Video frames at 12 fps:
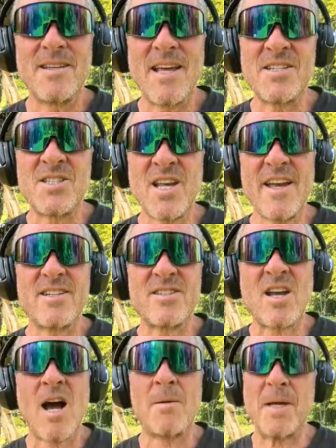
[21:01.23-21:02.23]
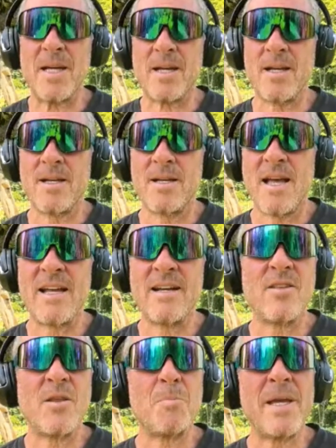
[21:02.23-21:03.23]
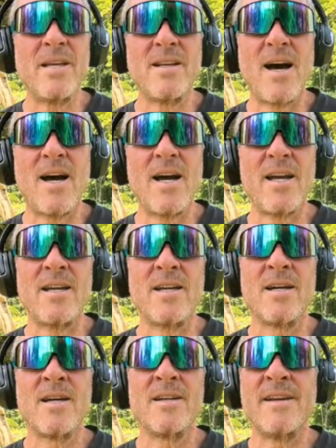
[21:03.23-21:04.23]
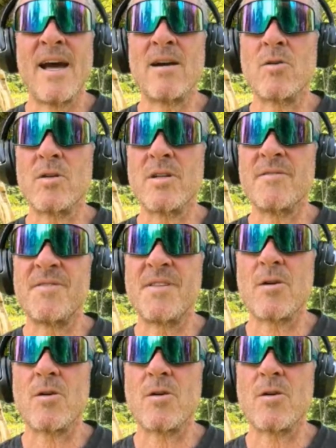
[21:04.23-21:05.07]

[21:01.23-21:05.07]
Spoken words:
they say is coming. And in the pDAI narrative,